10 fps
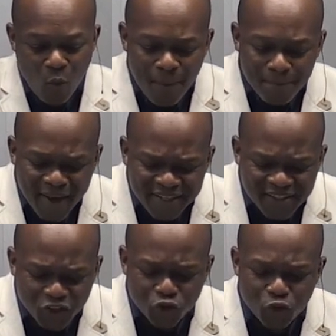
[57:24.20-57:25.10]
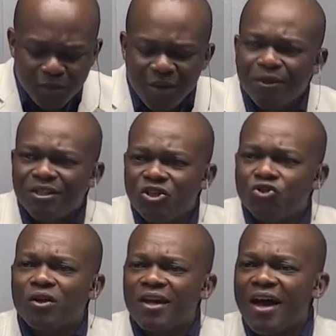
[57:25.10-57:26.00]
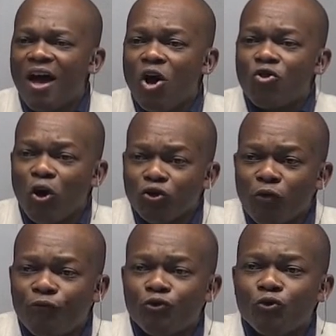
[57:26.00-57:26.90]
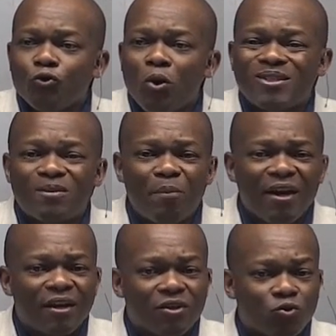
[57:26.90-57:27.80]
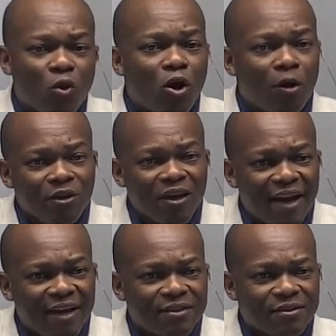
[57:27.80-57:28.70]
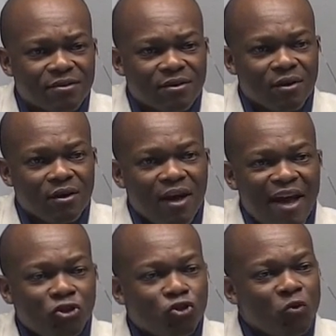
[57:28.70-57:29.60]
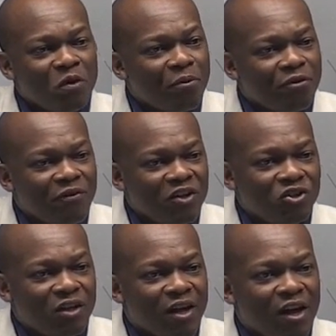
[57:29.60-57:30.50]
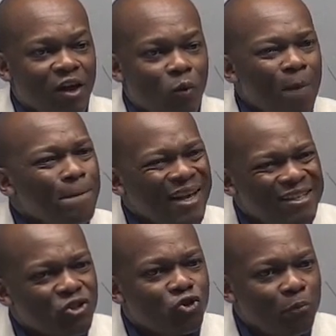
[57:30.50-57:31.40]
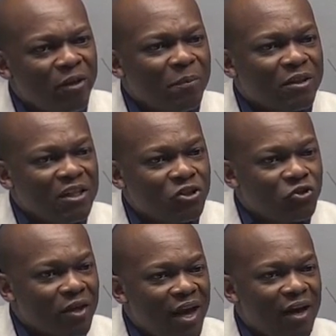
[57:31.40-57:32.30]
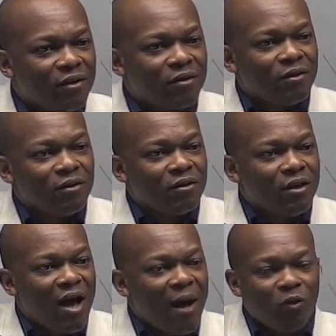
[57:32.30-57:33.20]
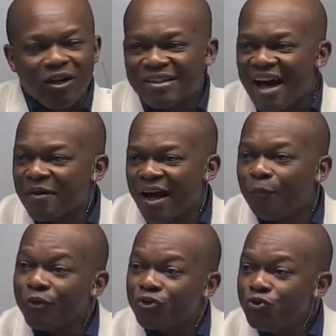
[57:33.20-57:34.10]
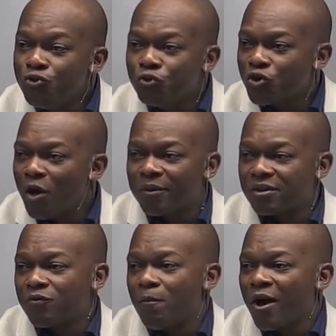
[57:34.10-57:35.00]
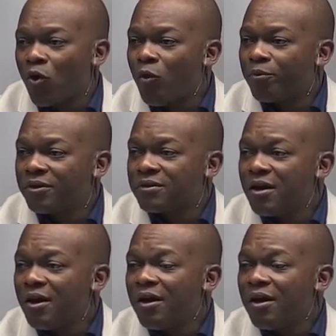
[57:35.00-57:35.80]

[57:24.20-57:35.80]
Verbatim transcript: What message do people need to hear? Those of you who are speakers, who are communicators, and you do it professionally, what message do people need to hear? I'm always coming up with new topics for my corporates.